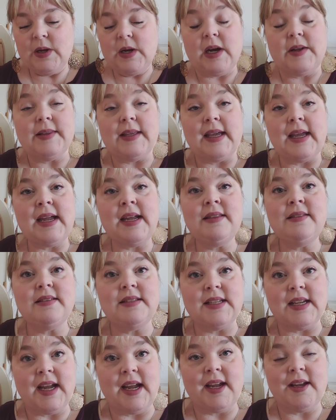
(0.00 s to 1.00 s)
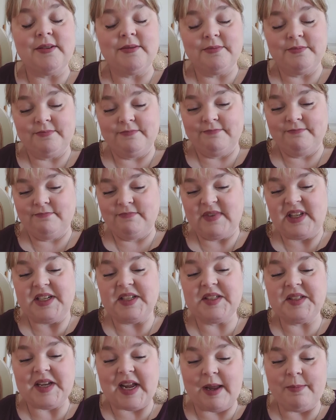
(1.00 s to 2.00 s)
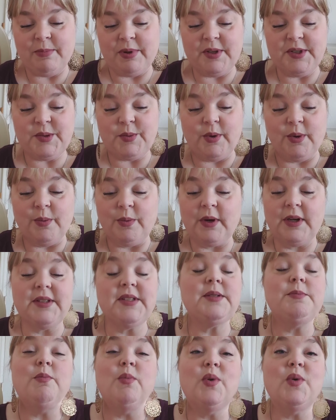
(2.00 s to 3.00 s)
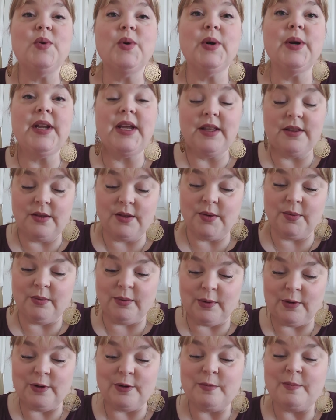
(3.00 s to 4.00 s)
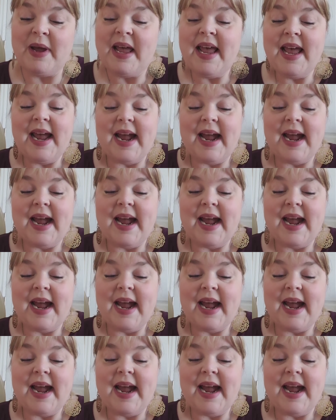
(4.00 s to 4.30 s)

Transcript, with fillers: On the eighth day, the disciples were once more in the room,